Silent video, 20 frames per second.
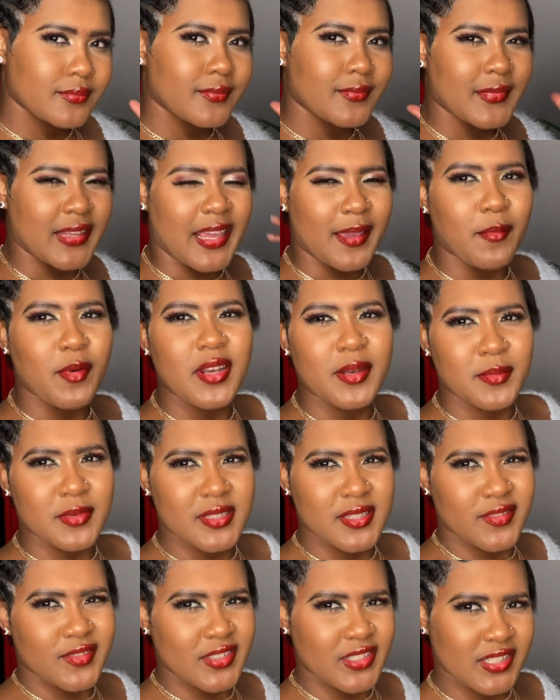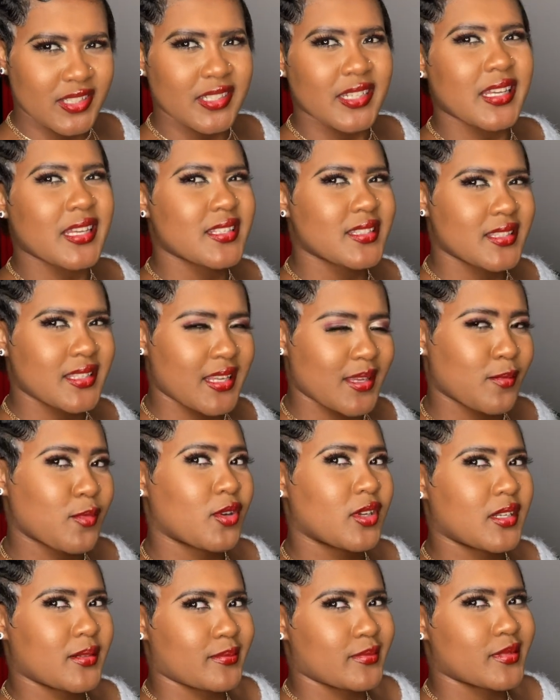Yeah, one of my vision, guys.
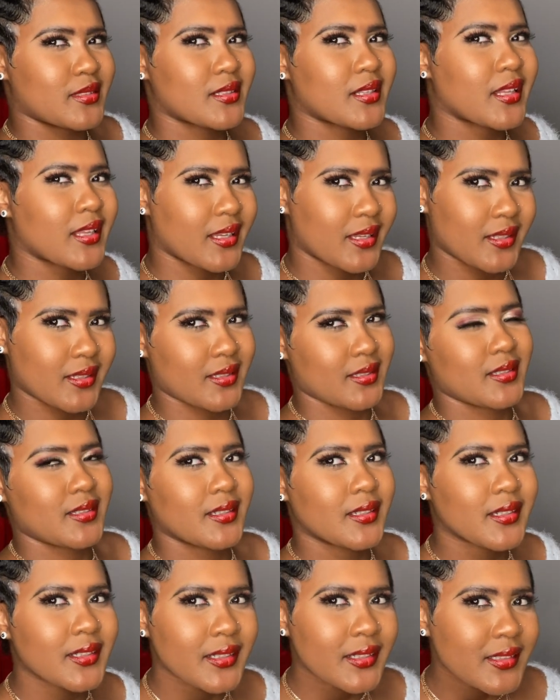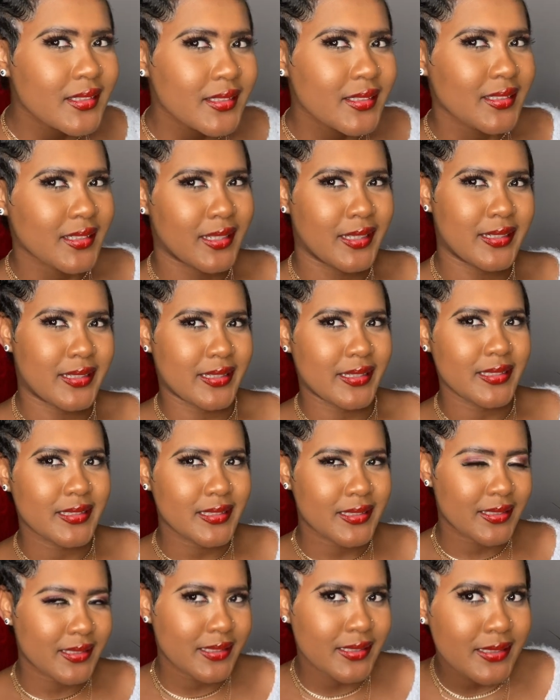One of us, like, at
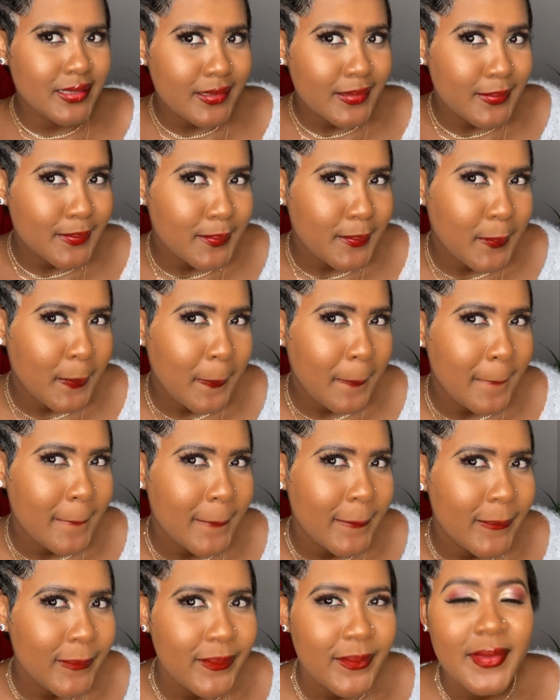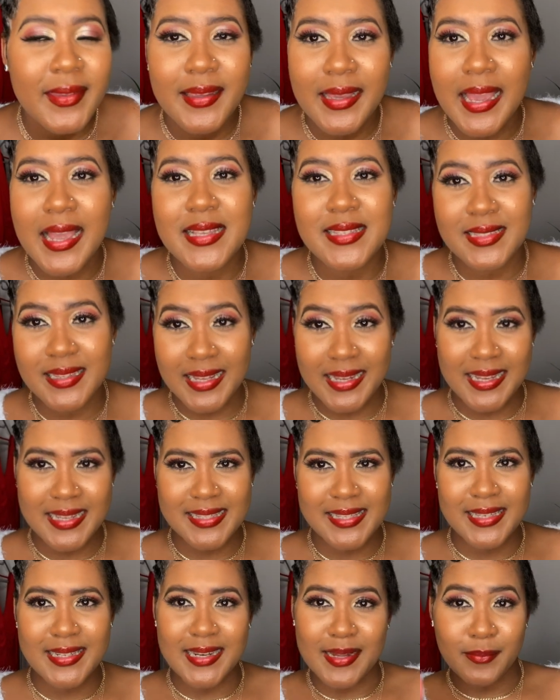least, guys. Like I
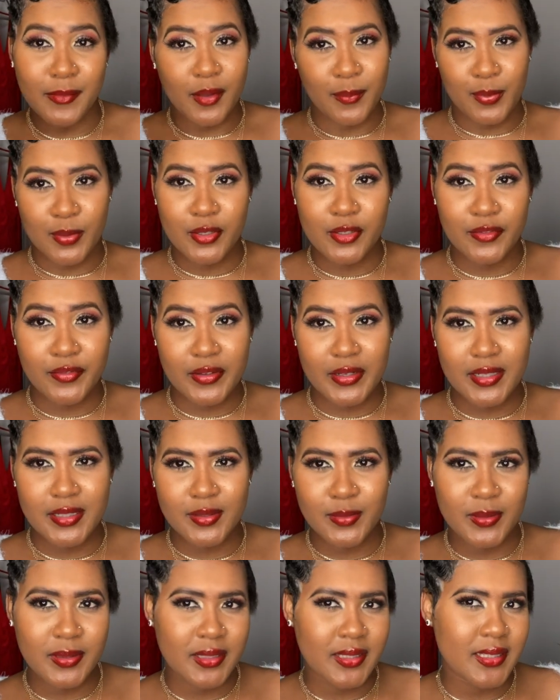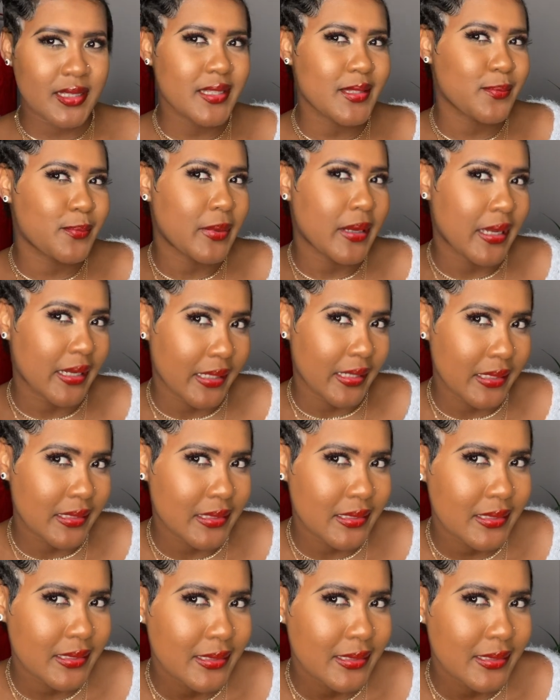said, I'm not perfect with this, but.